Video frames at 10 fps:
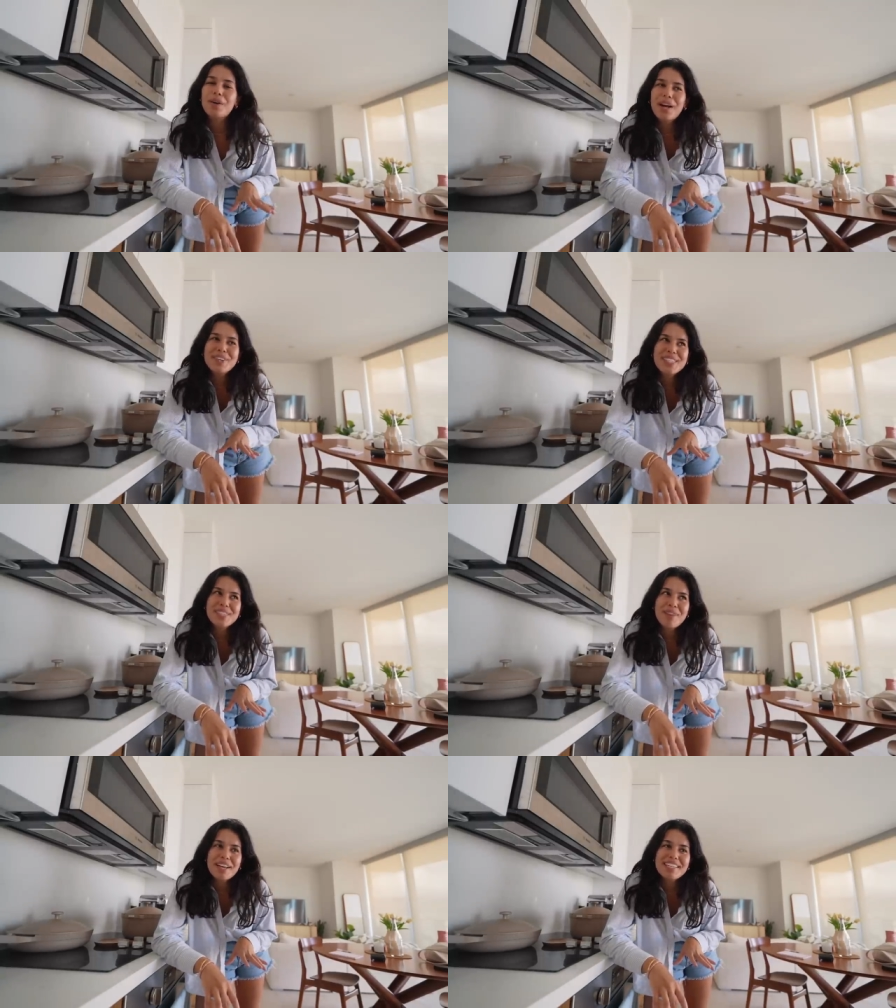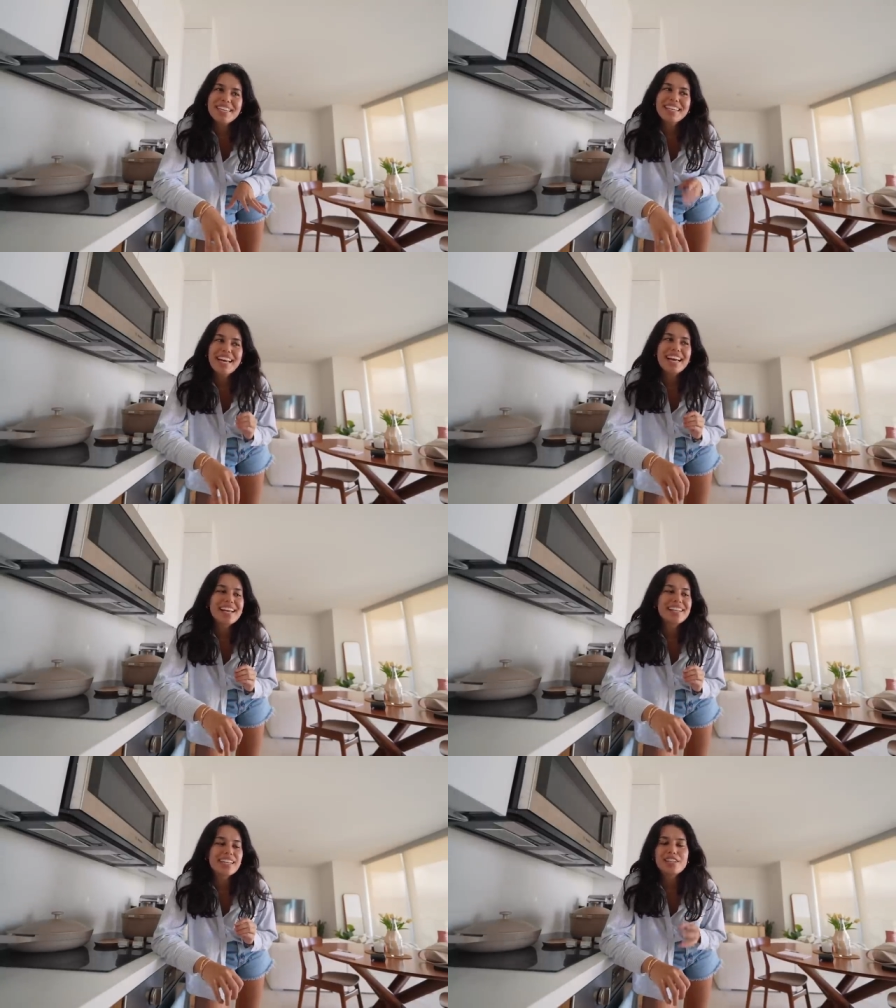what I was expecting
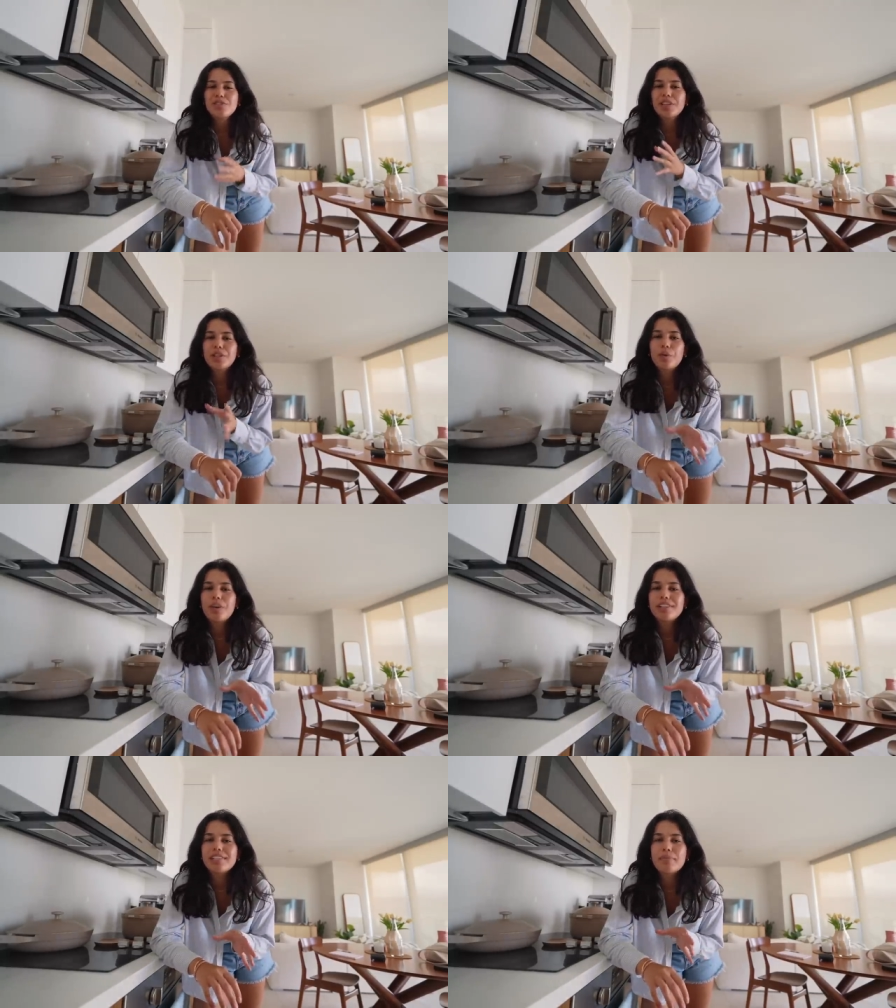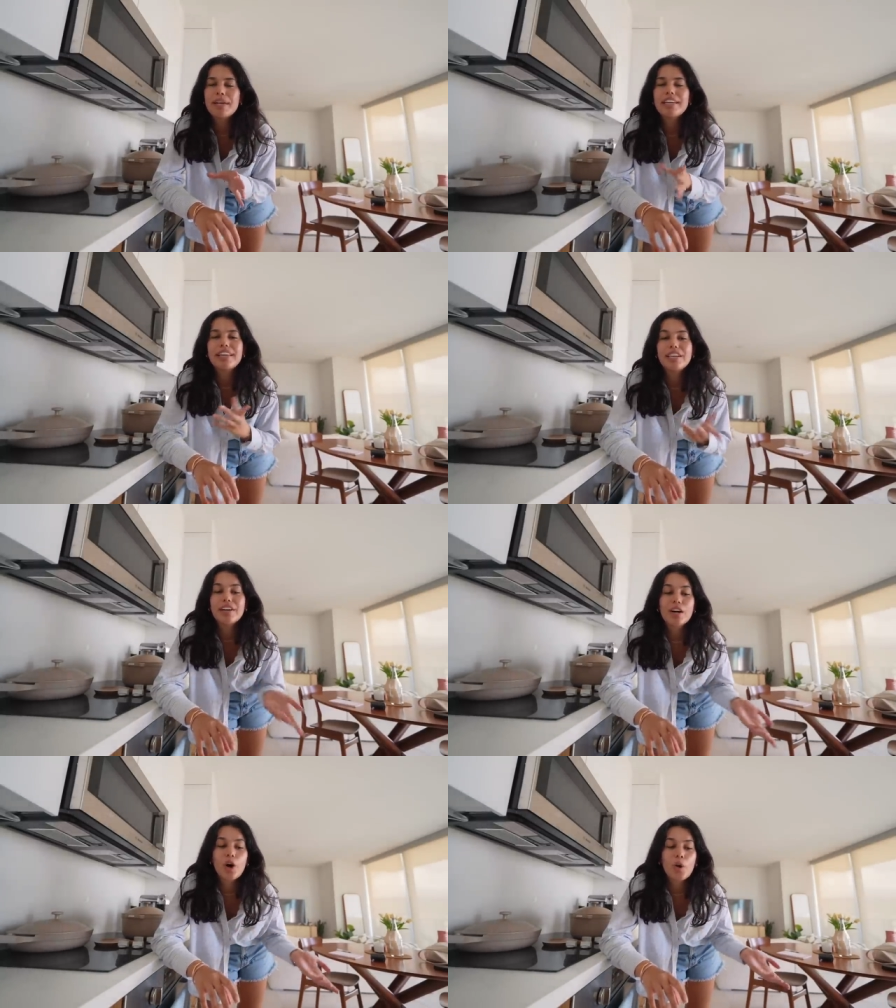and I just feel like the ones I make here
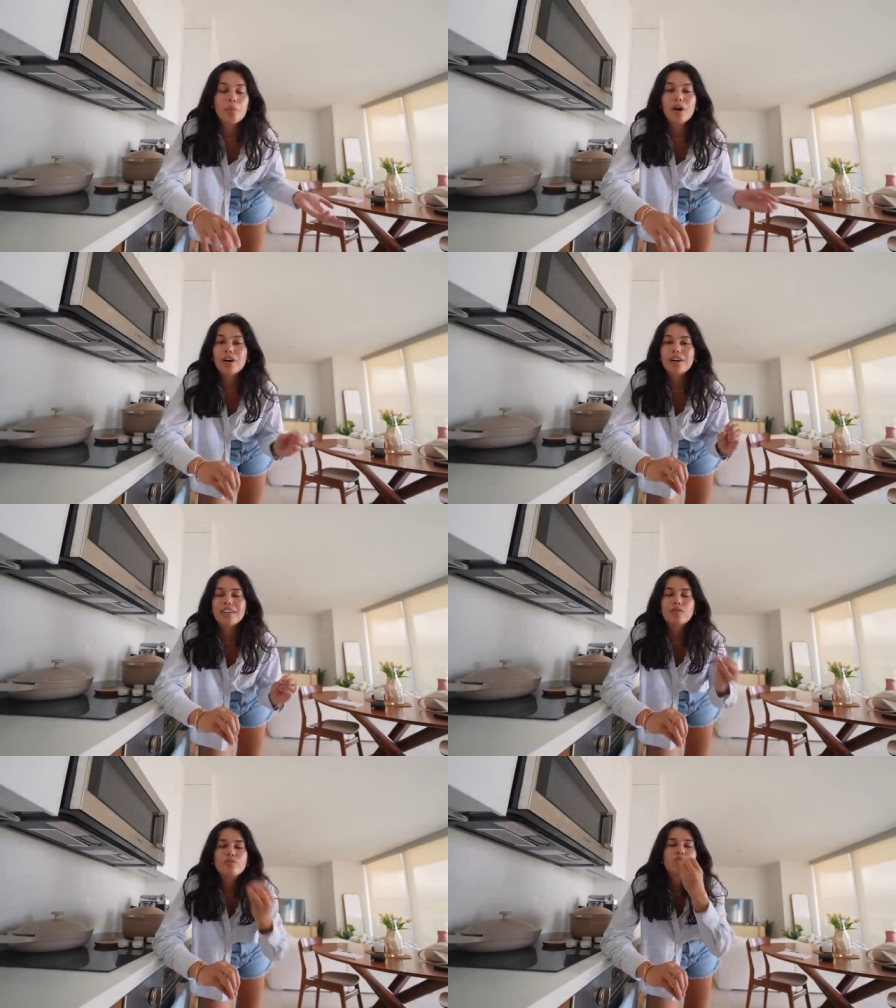at home are